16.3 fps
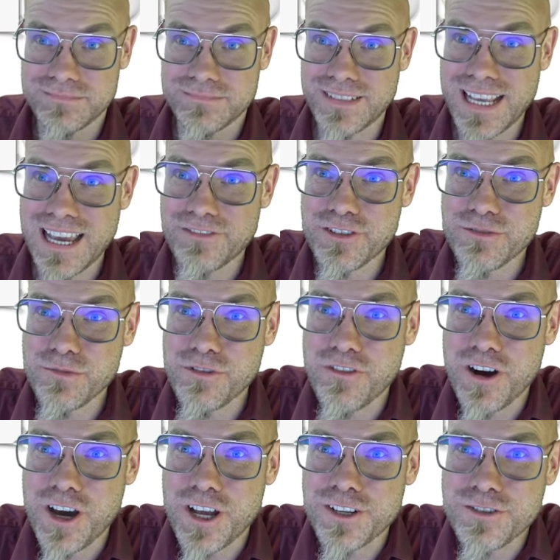we have to move
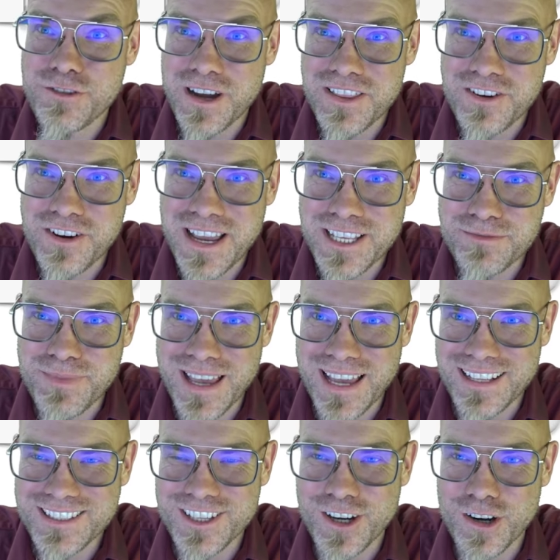on to other
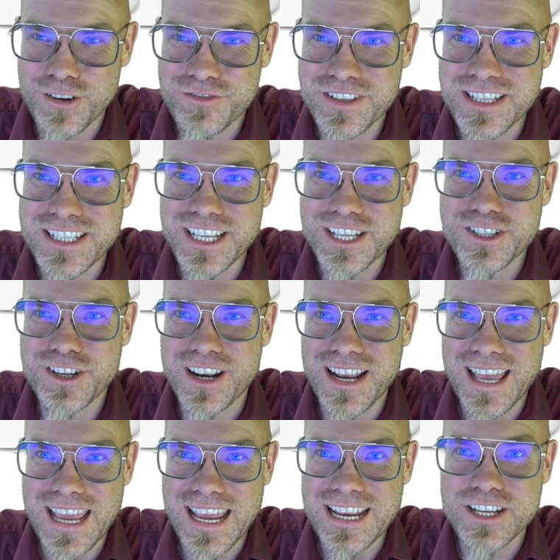aspects of the
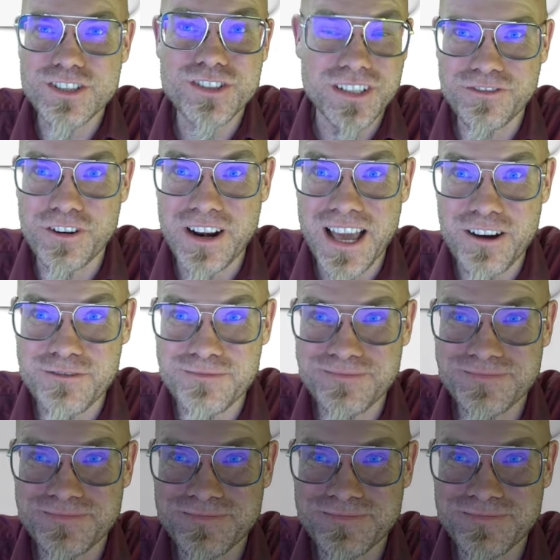digital age for now.